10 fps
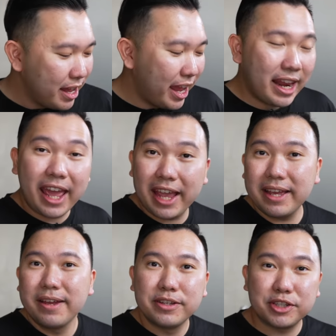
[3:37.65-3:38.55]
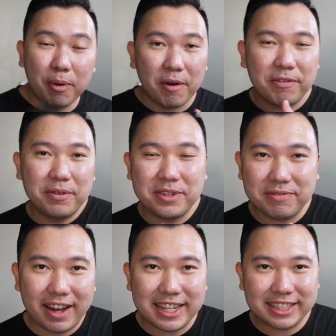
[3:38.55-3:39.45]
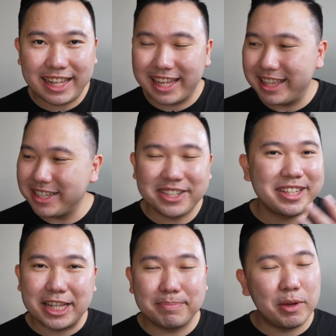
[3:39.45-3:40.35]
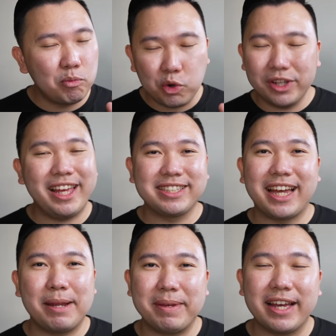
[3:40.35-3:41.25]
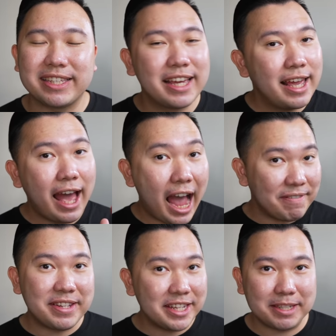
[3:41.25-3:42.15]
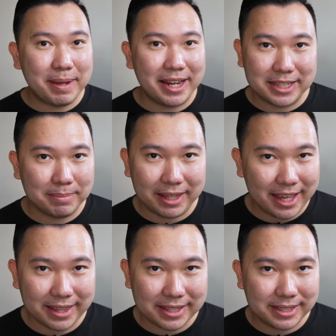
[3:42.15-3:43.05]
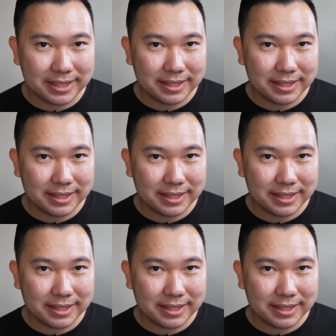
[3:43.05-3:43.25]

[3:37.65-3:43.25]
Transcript: in a smartphone device like this just gets me really excited because I've anticipated something like this.